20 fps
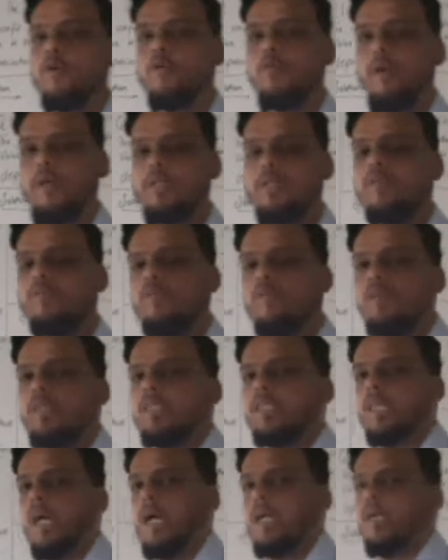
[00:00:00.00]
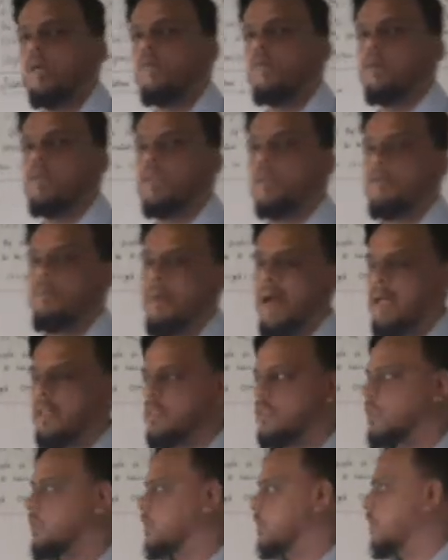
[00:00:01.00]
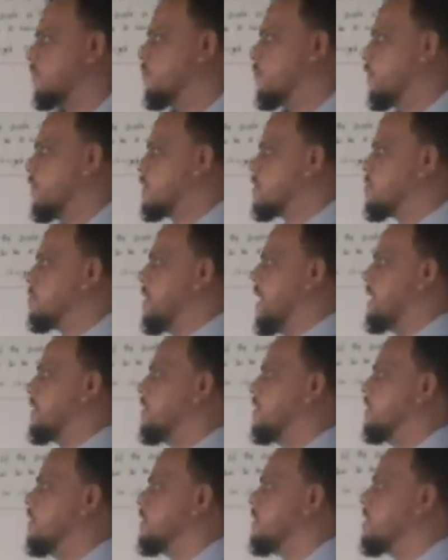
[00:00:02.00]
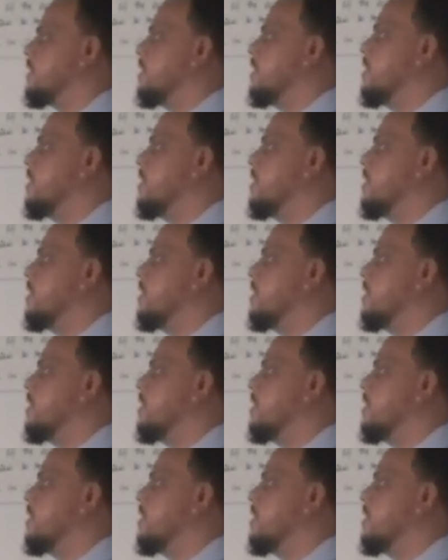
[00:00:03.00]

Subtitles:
question, we will start over the method. The first method